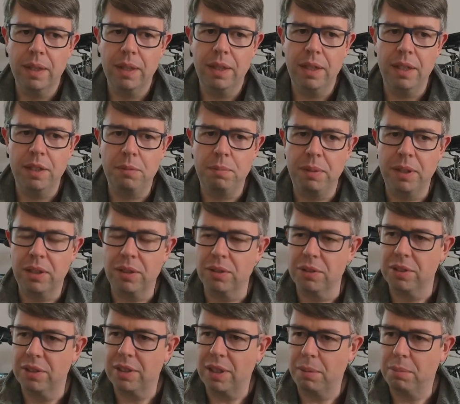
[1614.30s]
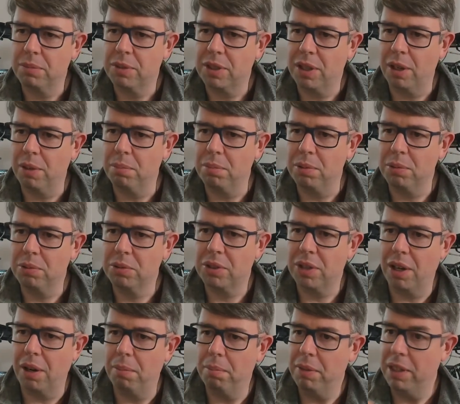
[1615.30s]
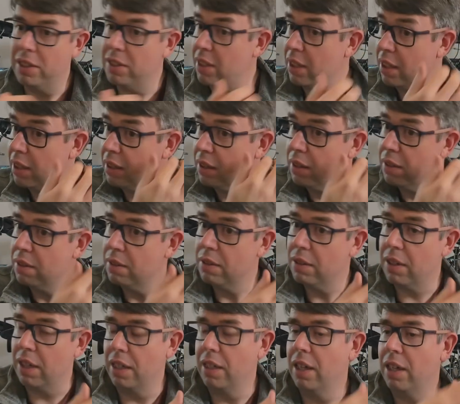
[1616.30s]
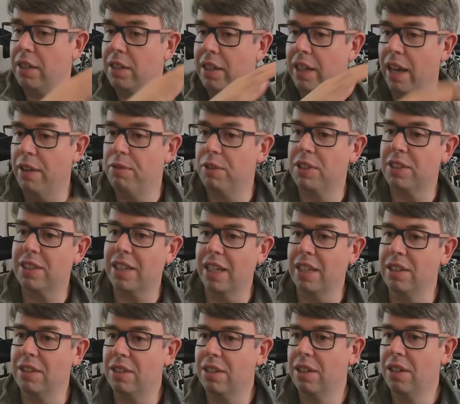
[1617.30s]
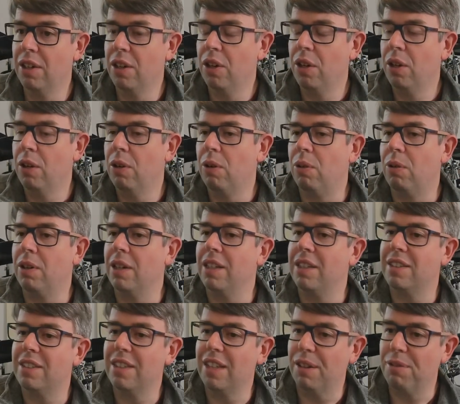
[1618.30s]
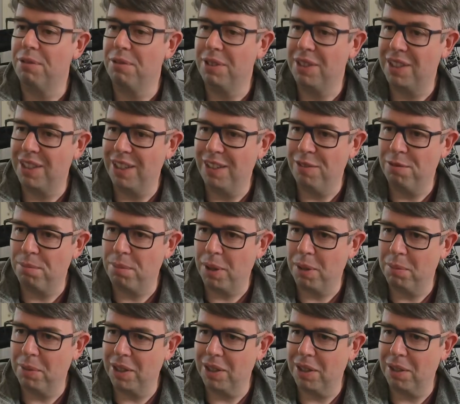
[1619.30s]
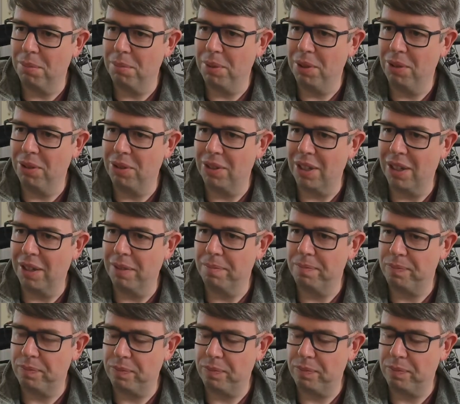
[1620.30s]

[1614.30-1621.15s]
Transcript: is because some samples are missing, like are never sent, or at least never received by my computer.